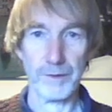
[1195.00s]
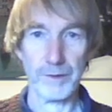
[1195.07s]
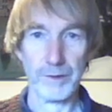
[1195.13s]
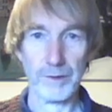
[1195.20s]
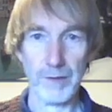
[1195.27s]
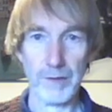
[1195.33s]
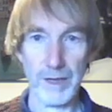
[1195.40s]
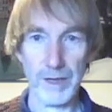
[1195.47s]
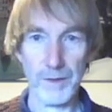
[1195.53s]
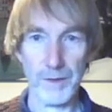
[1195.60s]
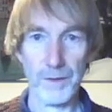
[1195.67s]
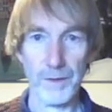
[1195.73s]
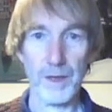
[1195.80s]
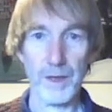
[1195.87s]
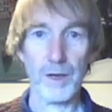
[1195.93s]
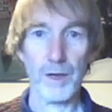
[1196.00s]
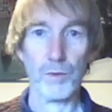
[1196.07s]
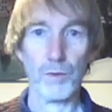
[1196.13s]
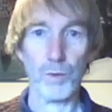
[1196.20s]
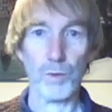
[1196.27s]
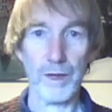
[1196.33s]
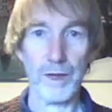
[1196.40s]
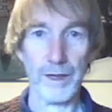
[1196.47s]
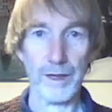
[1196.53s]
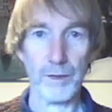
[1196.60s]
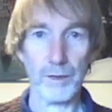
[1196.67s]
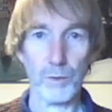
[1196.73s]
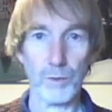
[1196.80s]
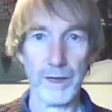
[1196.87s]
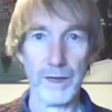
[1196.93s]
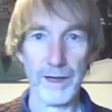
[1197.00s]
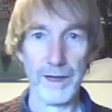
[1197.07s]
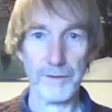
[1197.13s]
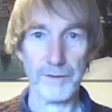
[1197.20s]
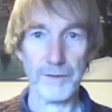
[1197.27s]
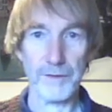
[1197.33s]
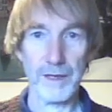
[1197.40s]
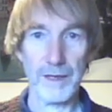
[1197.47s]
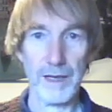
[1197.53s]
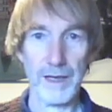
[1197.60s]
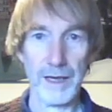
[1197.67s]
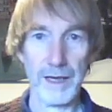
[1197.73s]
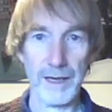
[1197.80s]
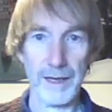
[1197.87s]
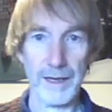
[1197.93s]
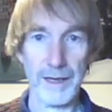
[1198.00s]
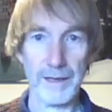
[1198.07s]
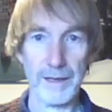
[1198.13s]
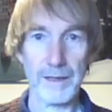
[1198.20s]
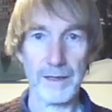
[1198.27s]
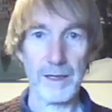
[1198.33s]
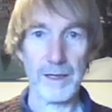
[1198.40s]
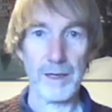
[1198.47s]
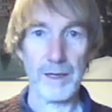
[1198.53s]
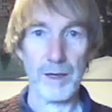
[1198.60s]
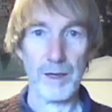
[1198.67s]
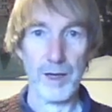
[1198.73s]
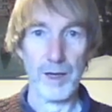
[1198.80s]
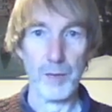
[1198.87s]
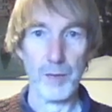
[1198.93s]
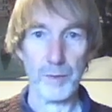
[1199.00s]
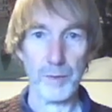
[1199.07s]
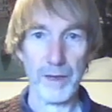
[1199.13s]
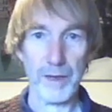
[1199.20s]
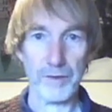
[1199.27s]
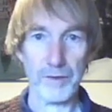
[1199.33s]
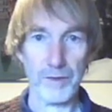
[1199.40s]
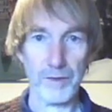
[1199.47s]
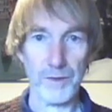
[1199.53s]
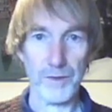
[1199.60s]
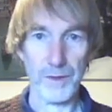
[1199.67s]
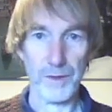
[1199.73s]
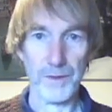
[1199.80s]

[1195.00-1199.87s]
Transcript: grades, where we have our upper boundaries just